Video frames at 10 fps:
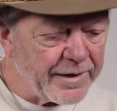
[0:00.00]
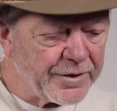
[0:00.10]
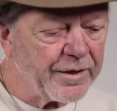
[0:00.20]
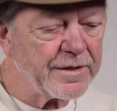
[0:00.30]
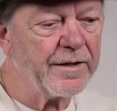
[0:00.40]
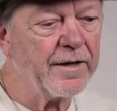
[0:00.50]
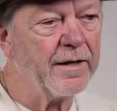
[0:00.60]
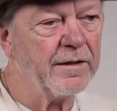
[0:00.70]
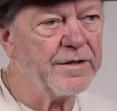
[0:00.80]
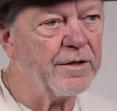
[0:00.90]
took it
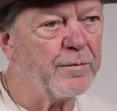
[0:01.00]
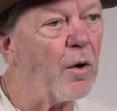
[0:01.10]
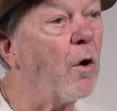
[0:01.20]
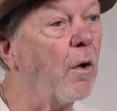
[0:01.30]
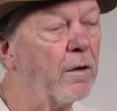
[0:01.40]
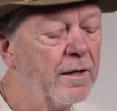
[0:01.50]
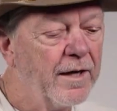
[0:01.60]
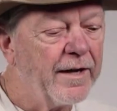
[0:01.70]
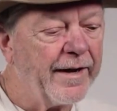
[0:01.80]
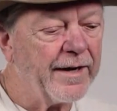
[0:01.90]
to Paul,
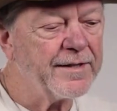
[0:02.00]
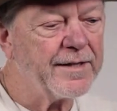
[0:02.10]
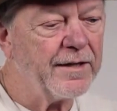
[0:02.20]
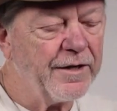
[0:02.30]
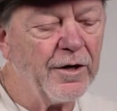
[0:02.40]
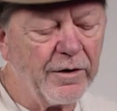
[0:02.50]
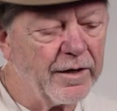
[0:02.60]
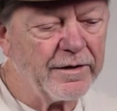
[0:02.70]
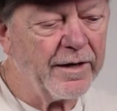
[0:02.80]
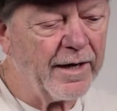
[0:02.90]
and I said,
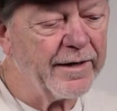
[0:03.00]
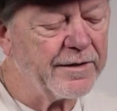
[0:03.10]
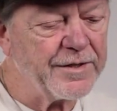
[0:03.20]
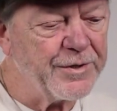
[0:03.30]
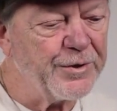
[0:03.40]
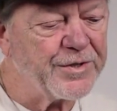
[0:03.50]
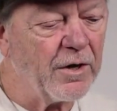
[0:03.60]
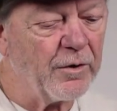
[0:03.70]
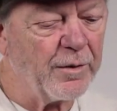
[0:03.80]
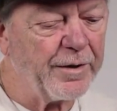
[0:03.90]
I got this new
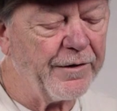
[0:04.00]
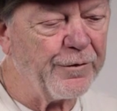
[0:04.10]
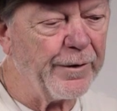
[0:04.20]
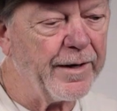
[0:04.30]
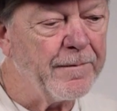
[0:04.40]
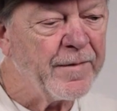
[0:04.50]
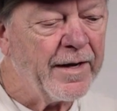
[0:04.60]
song I want to play for you.